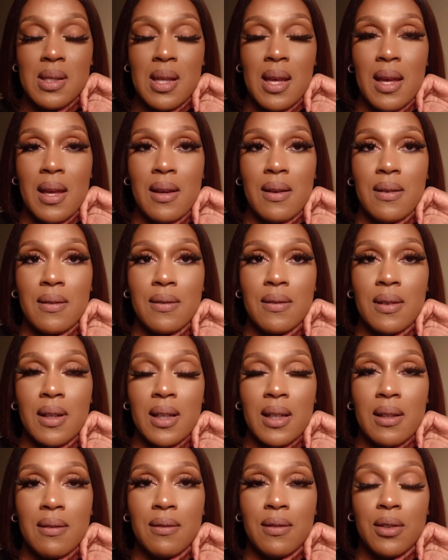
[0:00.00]
They have
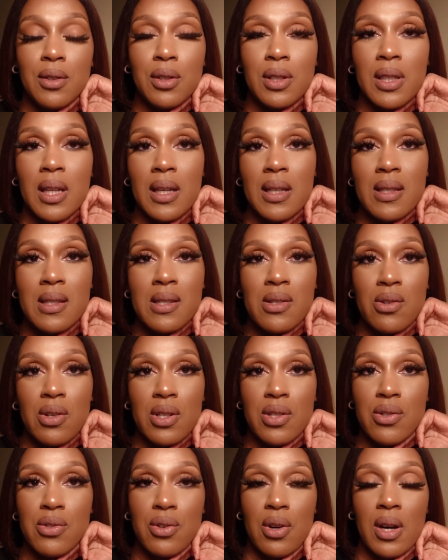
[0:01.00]
like a very nice
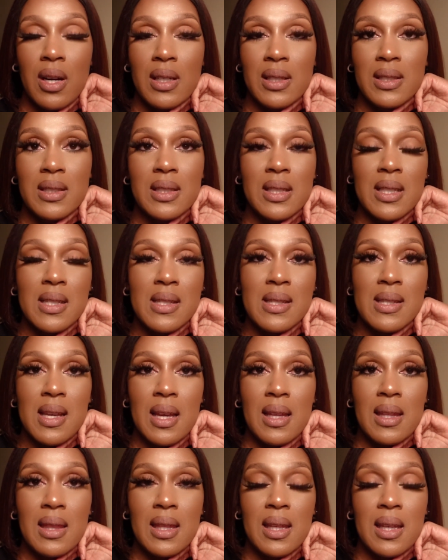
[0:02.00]
restaurant
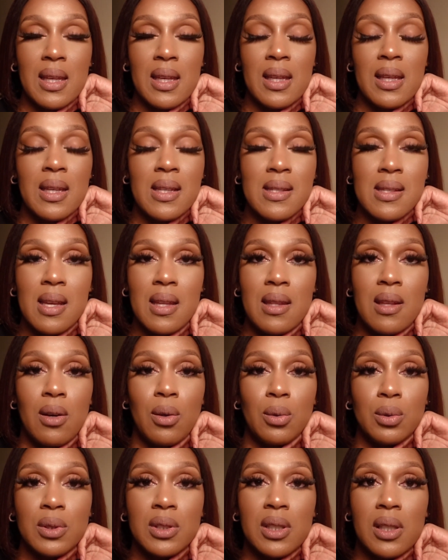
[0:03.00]
inside the
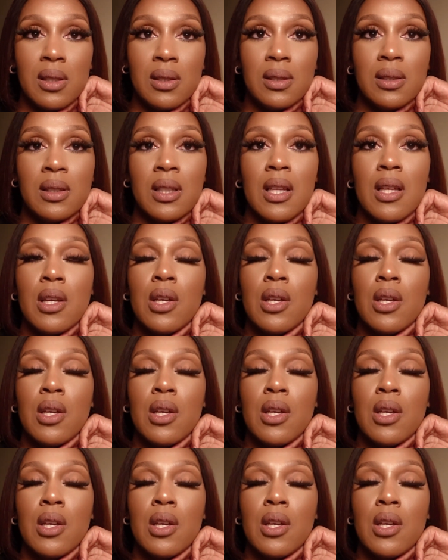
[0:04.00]
hotel.